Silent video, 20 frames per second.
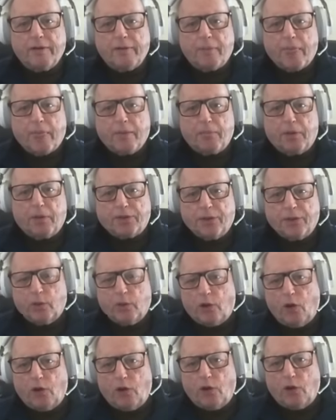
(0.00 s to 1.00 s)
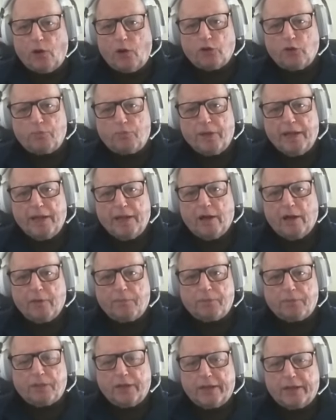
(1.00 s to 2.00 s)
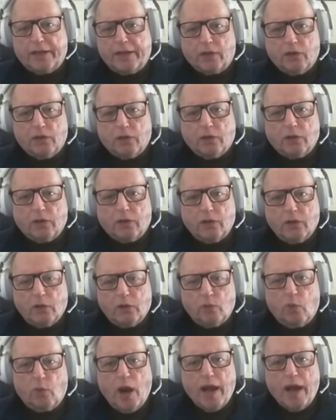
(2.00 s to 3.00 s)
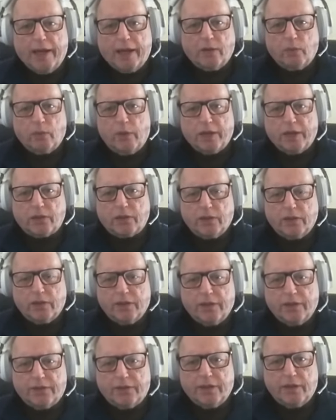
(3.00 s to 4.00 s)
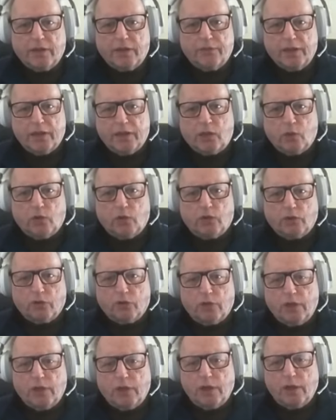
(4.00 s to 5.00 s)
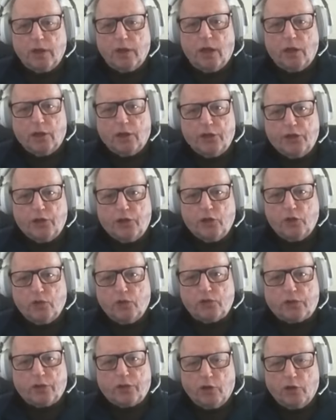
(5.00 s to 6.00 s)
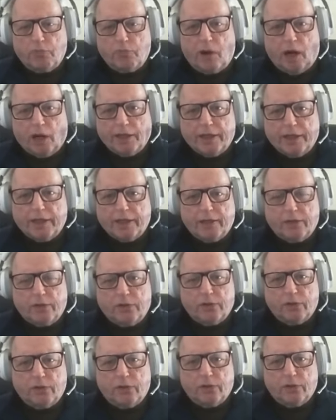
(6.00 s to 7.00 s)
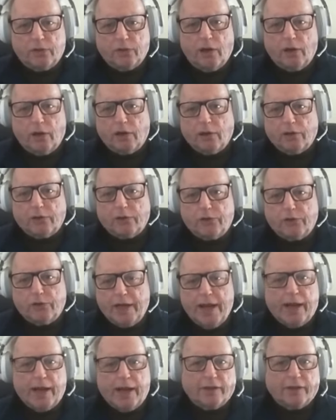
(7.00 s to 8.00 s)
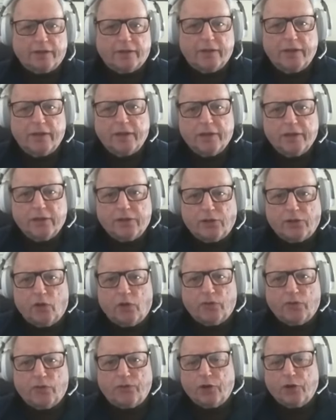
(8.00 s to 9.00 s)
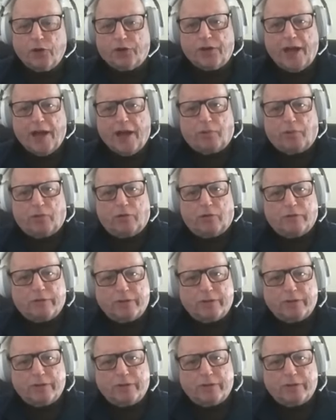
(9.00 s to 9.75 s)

but there would also be a particular way in which this individual used their body to dance. So, for example,